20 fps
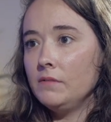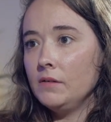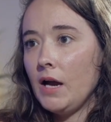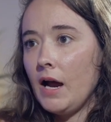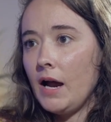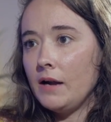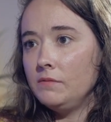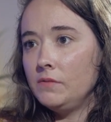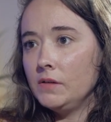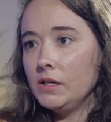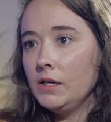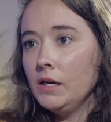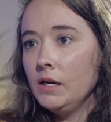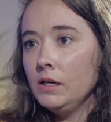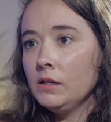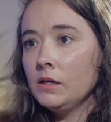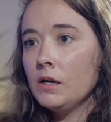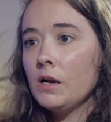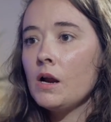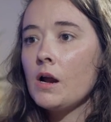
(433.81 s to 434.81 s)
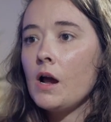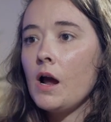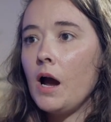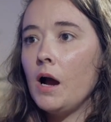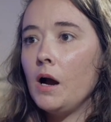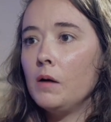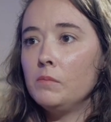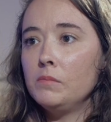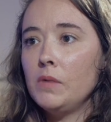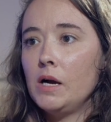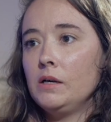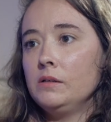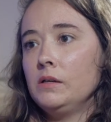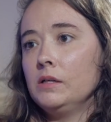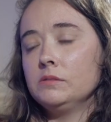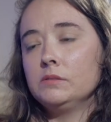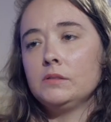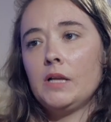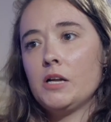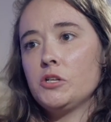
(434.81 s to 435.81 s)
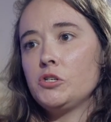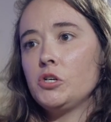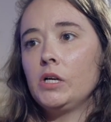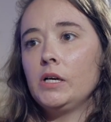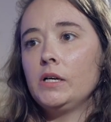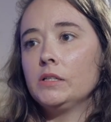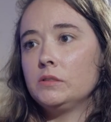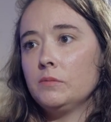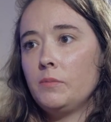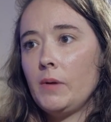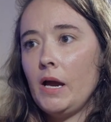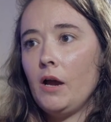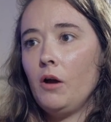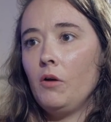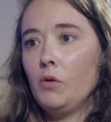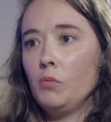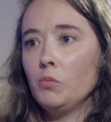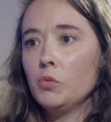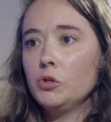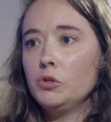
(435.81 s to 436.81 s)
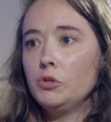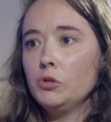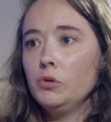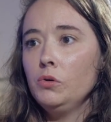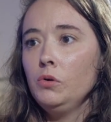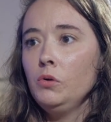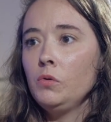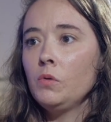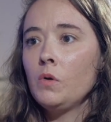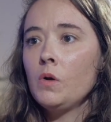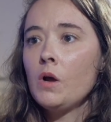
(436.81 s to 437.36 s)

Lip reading: advocate, naturally as a parent would do.